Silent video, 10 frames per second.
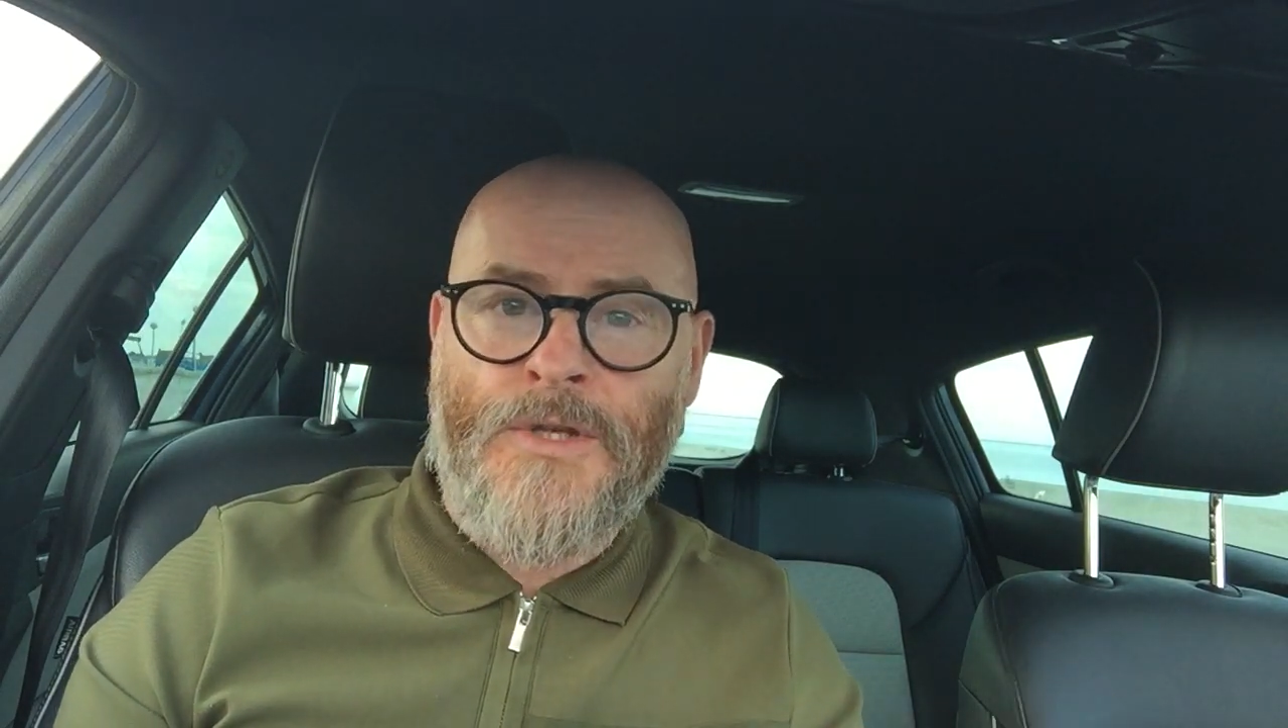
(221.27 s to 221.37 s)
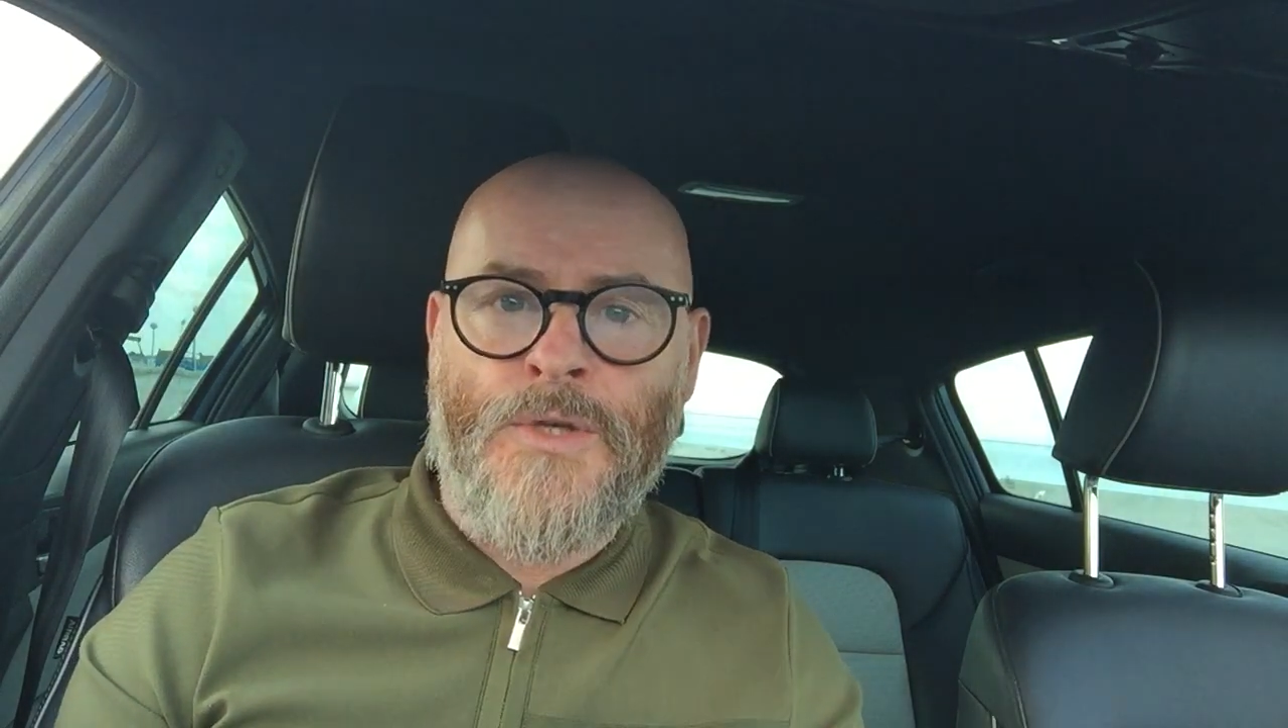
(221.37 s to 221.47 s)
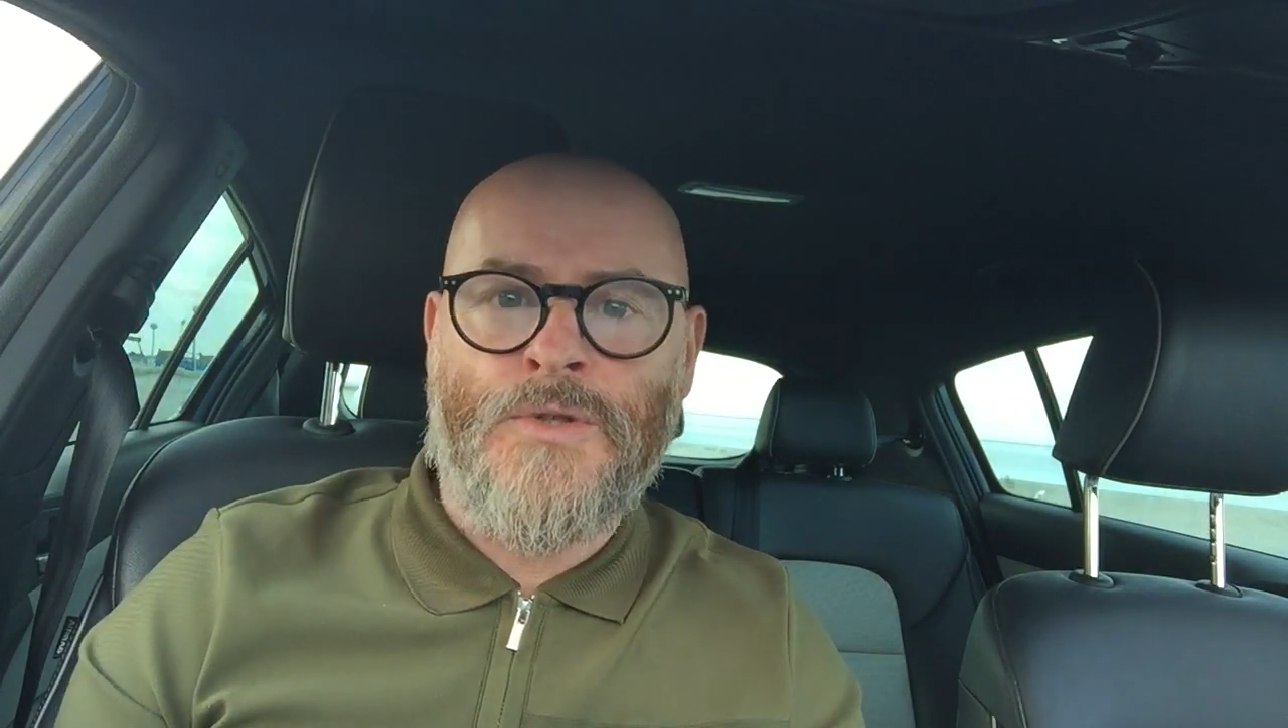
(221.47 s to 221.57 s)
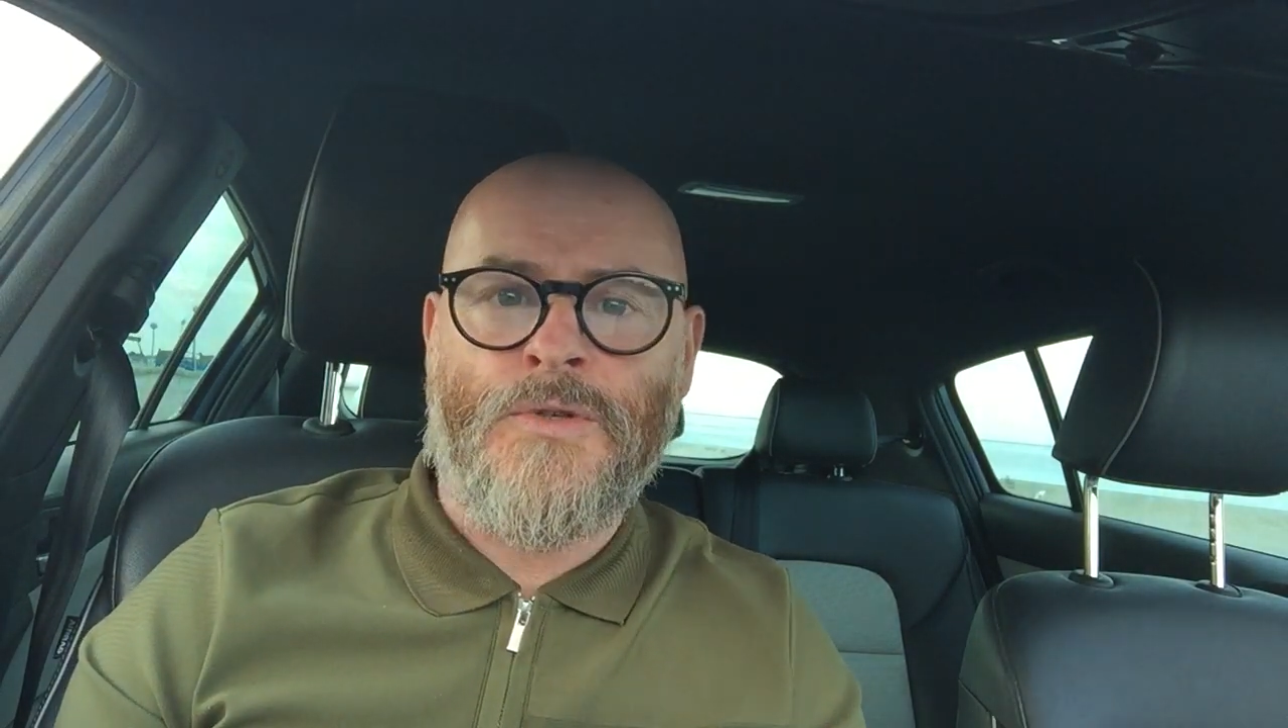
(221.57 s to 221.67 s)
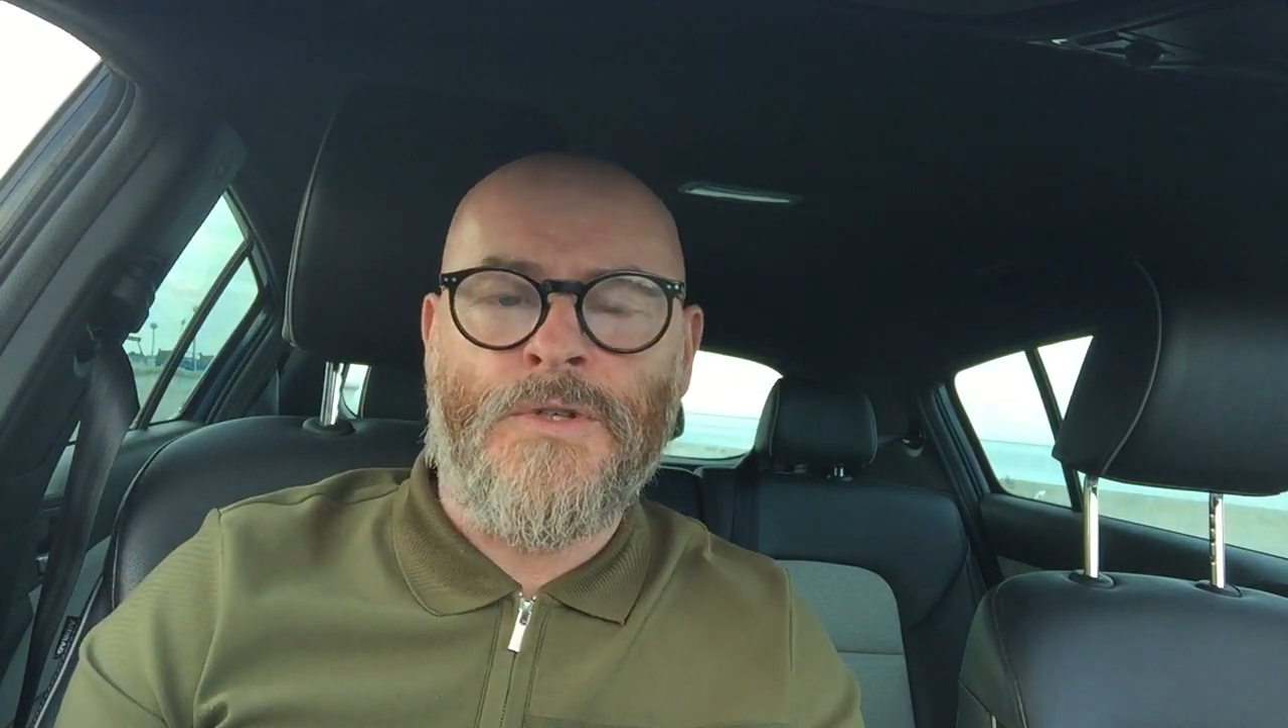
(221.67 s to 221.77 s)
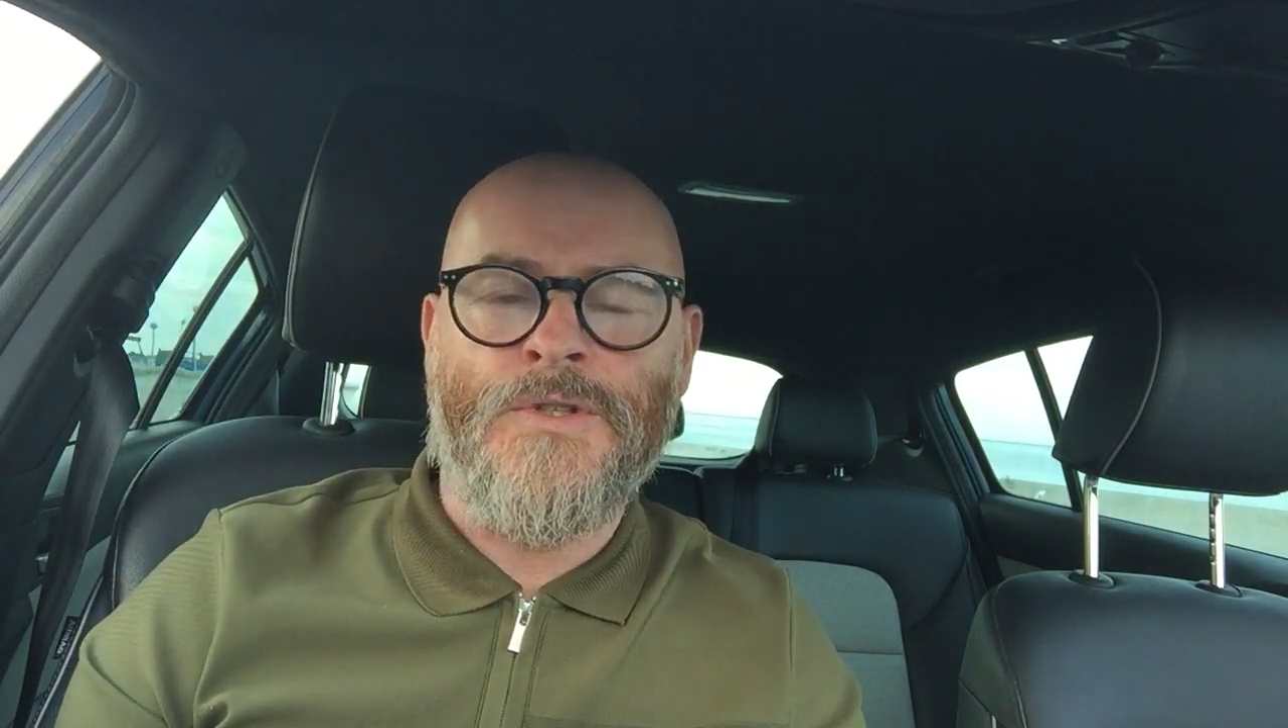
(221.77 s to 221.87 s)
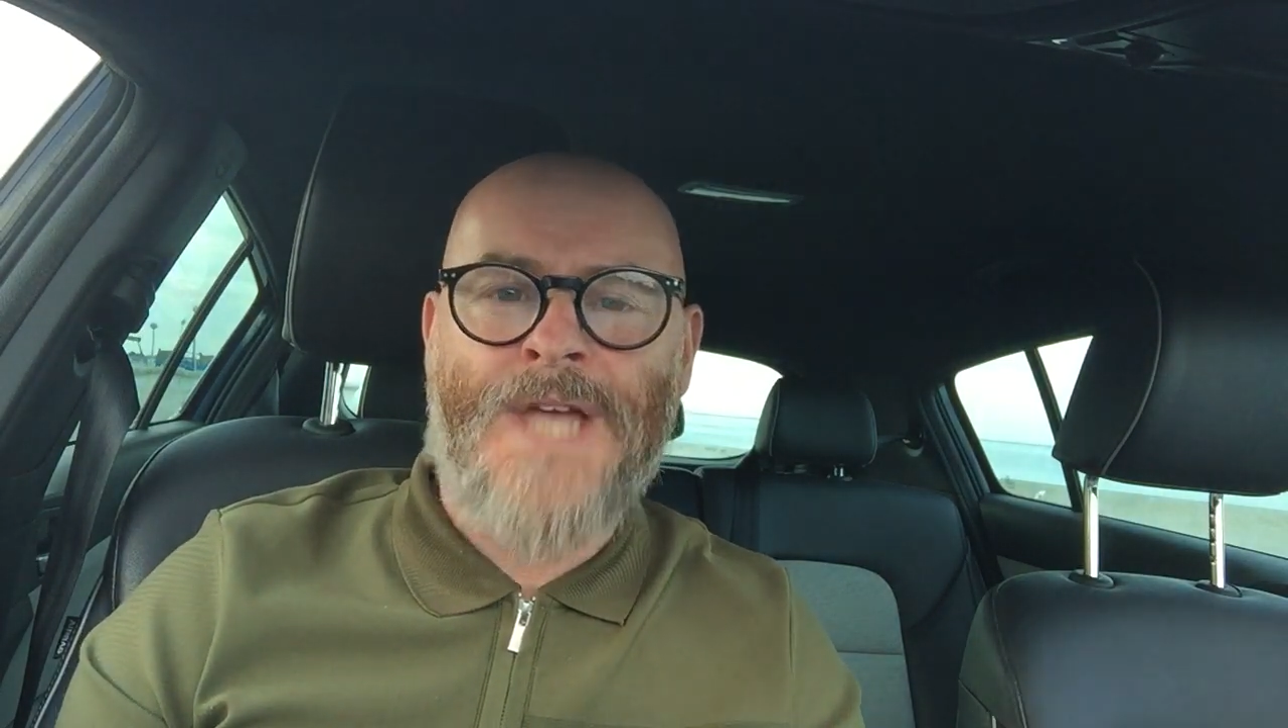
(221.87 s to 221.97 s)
nutrients.